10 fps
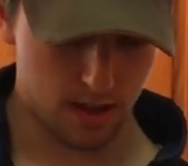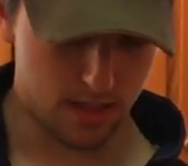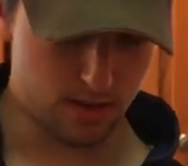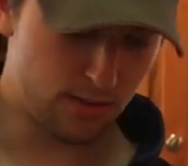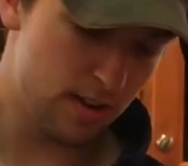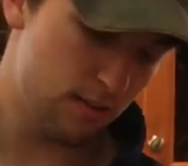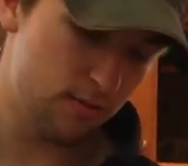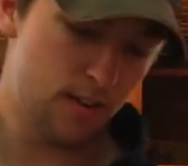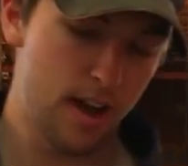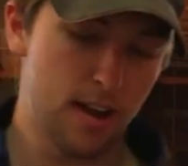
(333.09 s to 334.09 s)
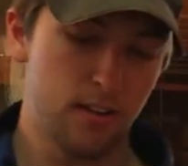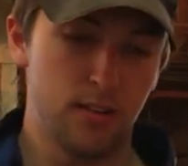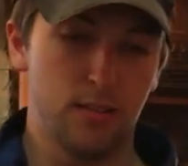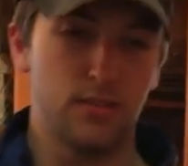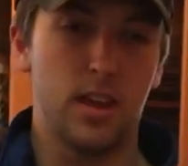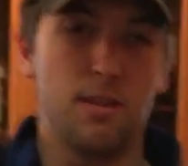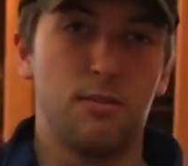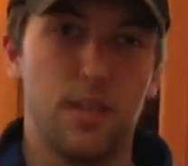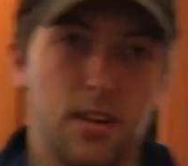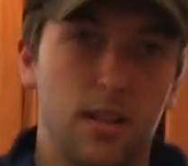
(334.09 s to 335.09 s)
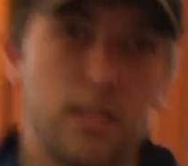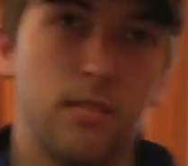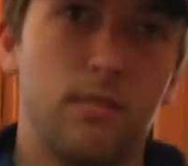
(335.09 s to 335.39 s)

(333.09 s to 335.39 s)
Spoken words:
Then you get your fire and your safe right here.